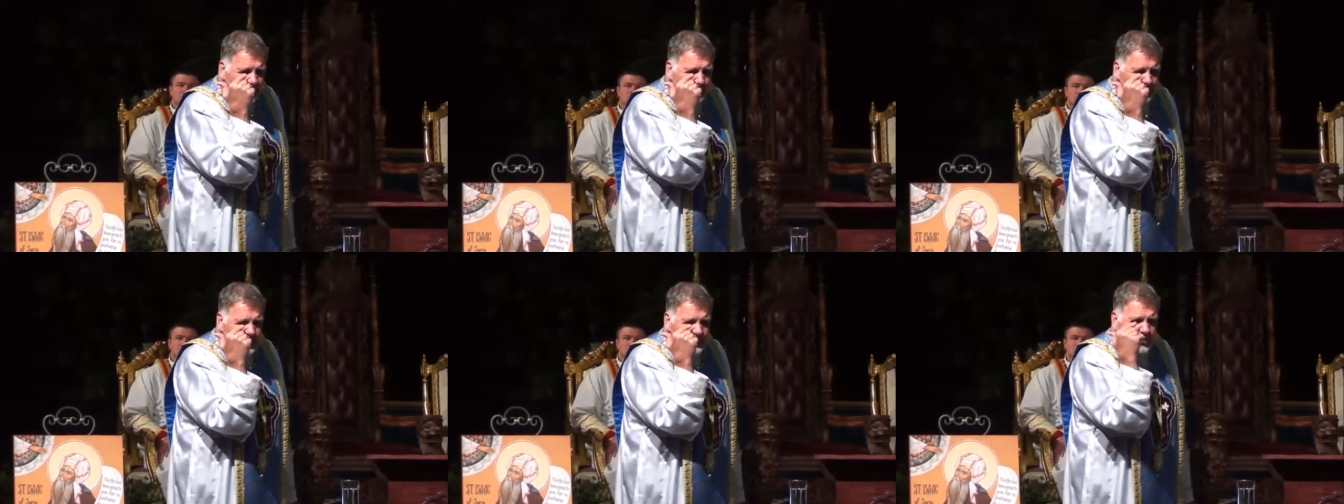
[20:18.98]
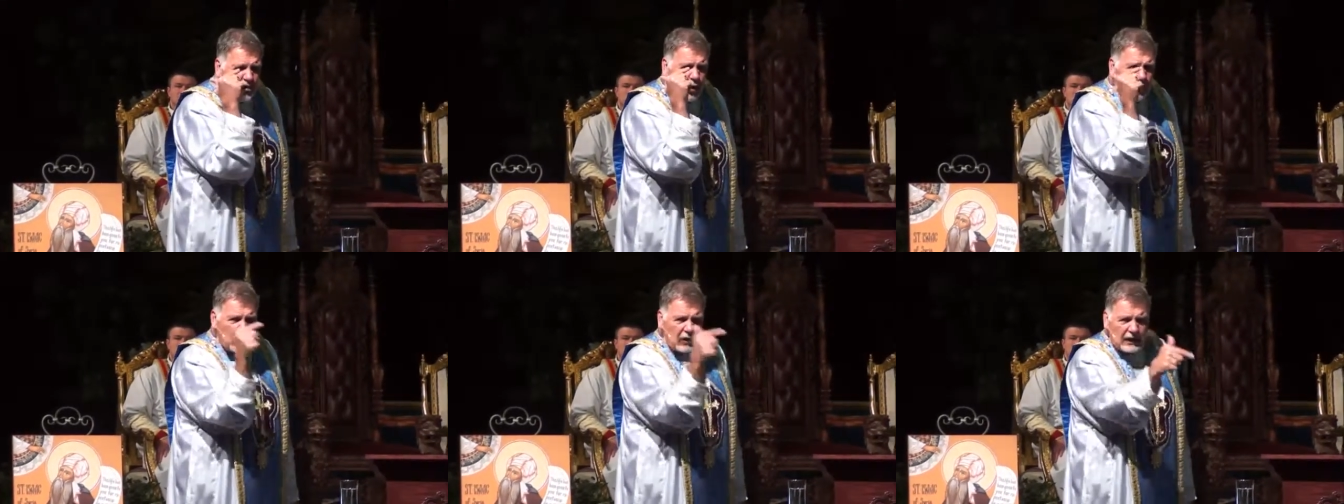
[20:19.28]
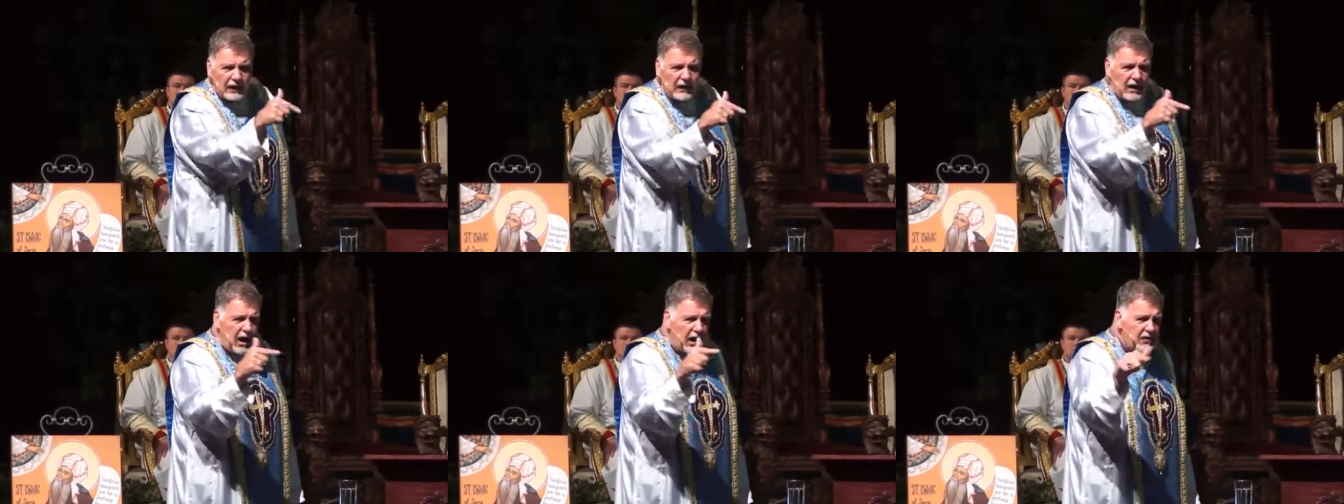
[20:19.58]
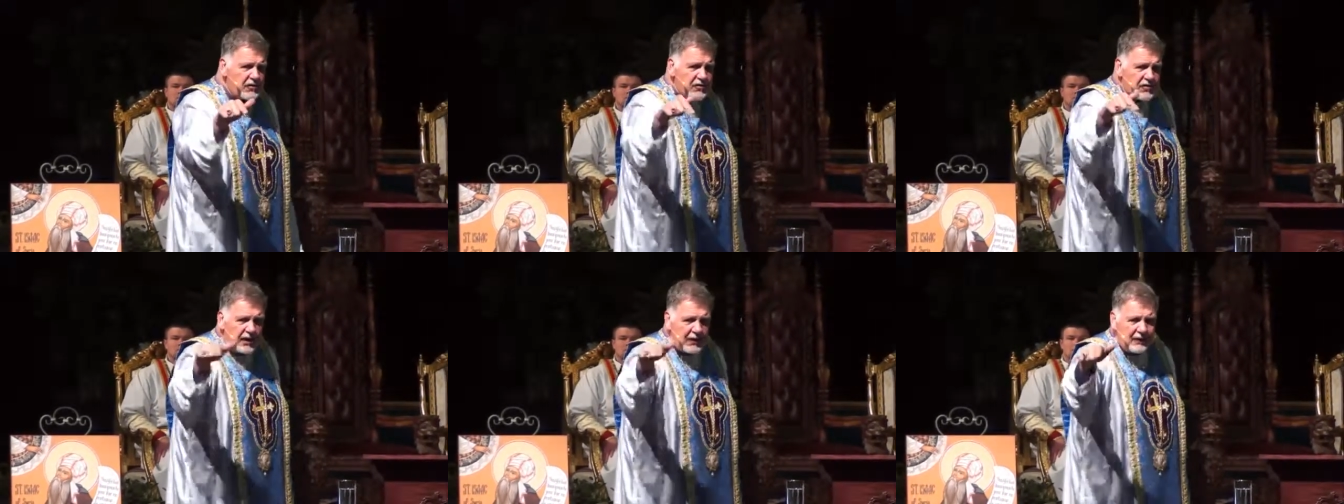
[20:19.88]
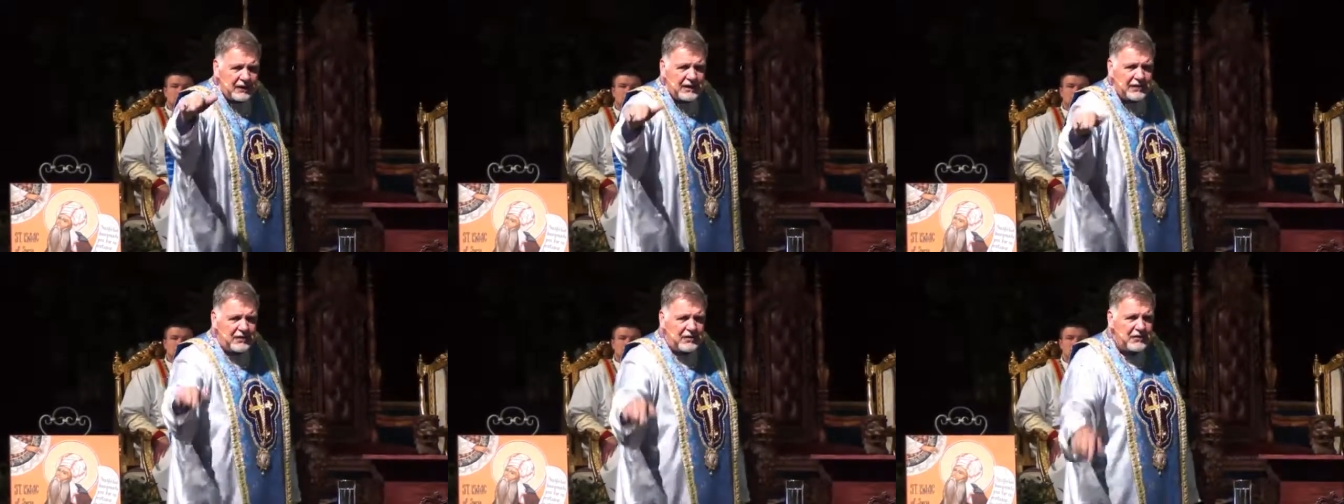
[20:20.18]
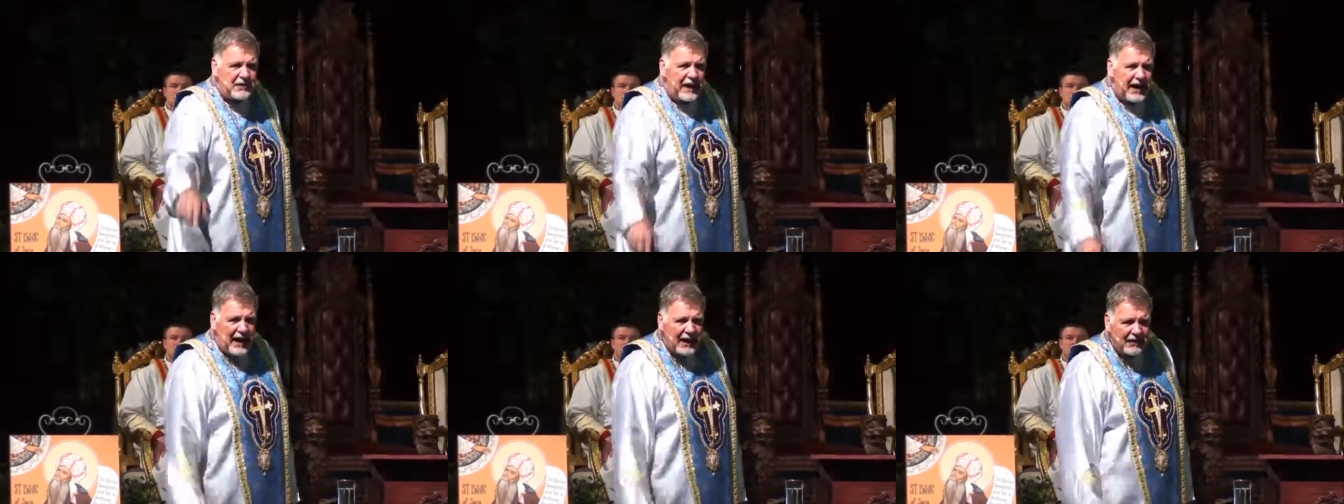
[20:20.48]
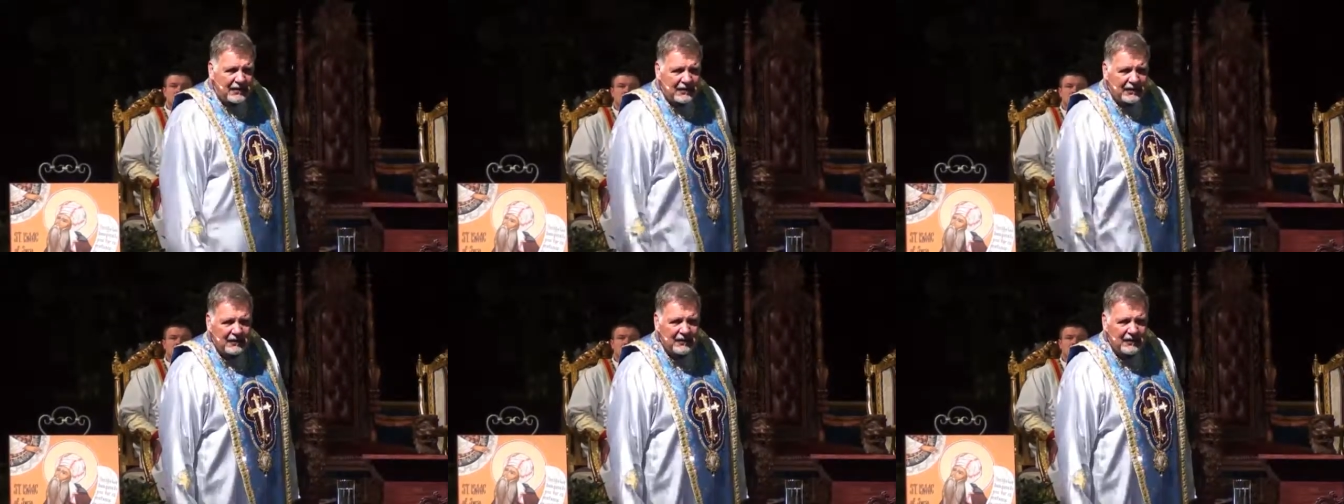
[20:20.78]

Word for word: be totally contrary to that.